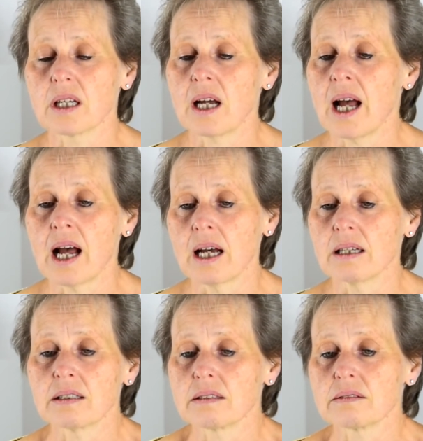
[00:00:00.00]

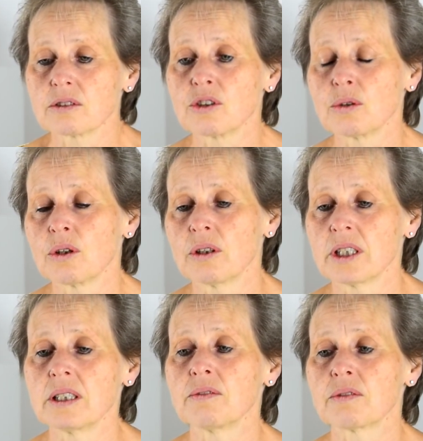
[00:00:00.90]
ha took on
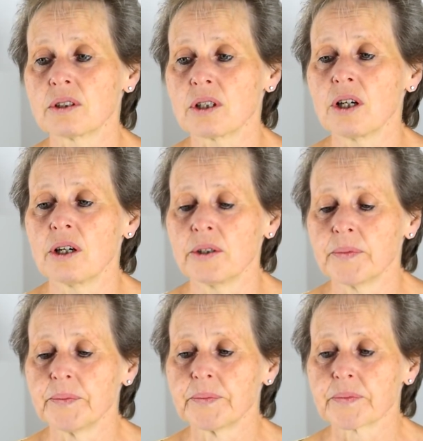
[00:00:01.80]
a different turn.